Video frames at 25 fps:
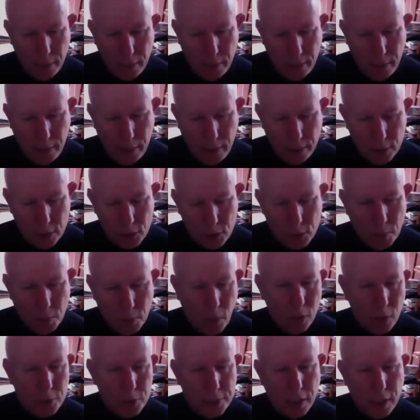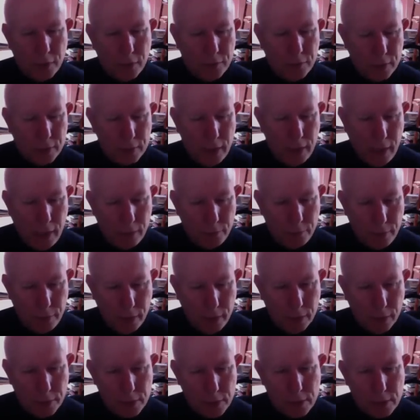in a small self-contained field
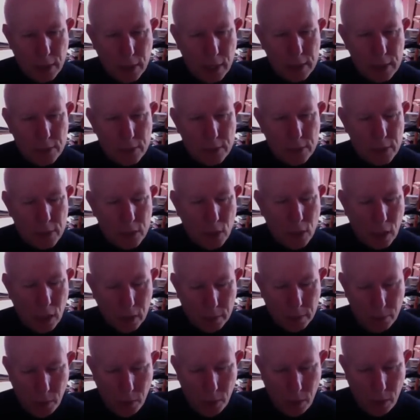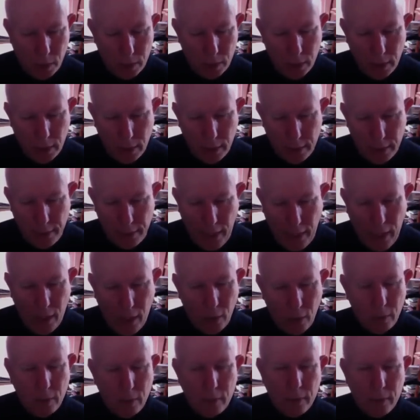the size of a soccer ball. Now
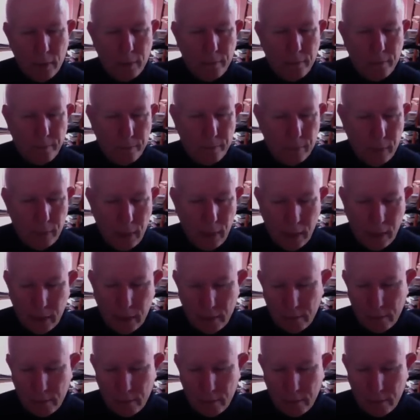he can,